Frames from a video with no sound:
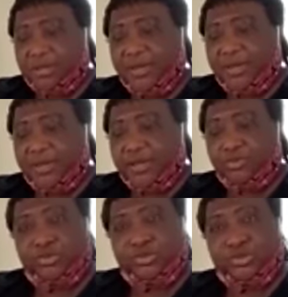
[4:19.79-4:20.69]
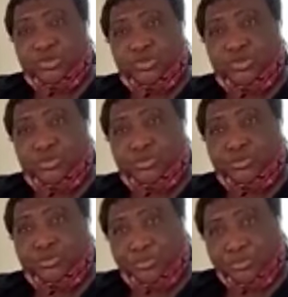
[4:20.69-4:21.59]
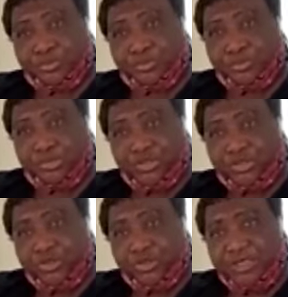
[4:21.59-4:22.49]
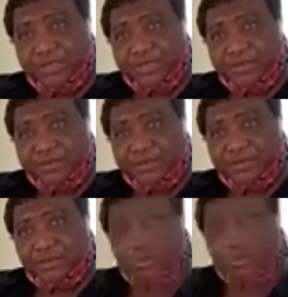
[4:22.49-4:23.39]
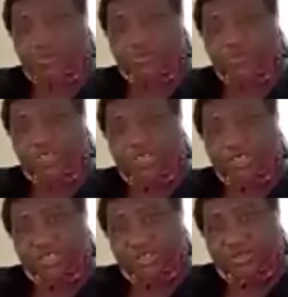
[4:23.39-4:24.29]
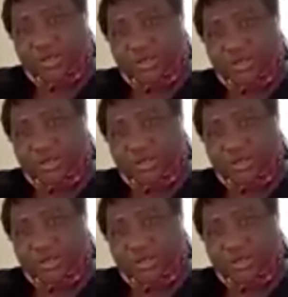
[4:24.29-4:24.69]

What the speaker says: they are able to use it to feed their children.